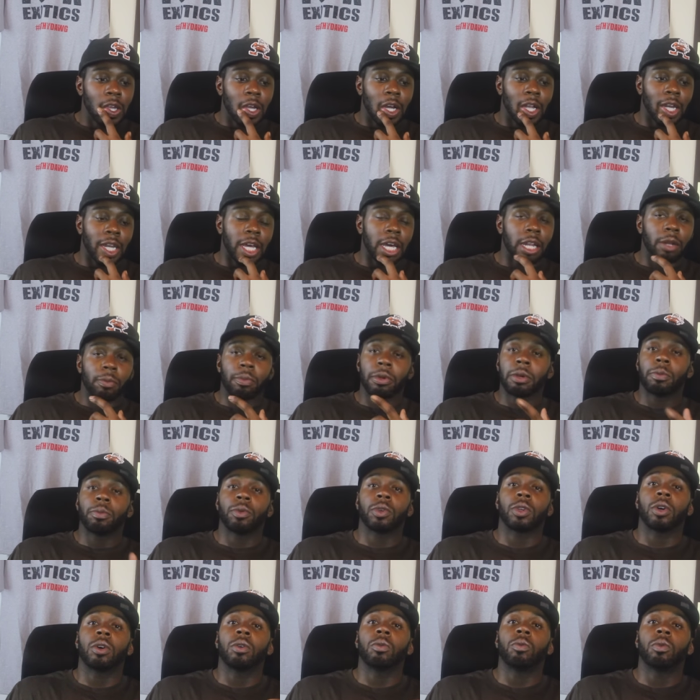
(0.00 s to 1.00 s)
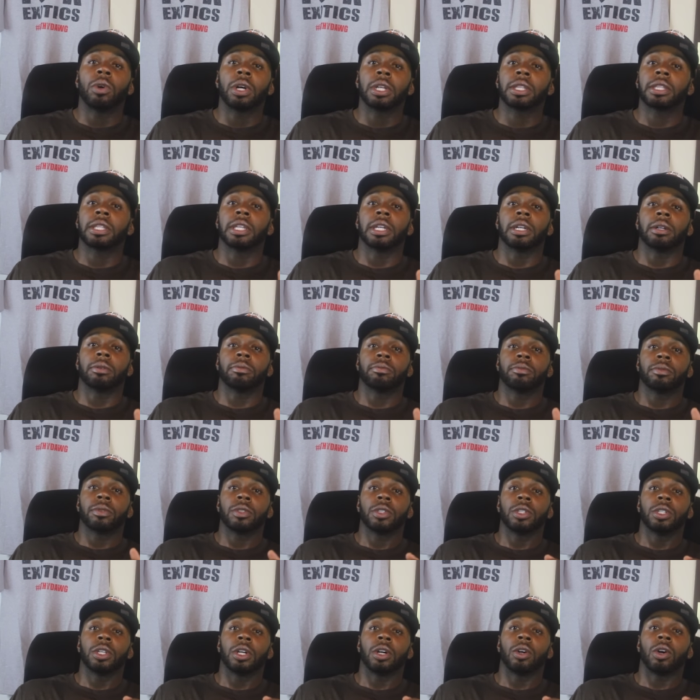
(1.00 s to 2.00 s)
A lot of people don't want them.
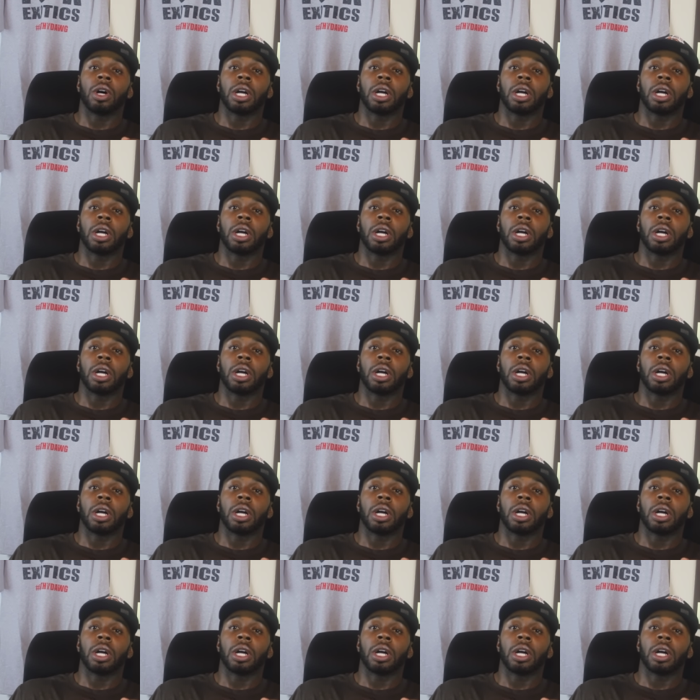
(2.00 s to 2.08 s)
You know,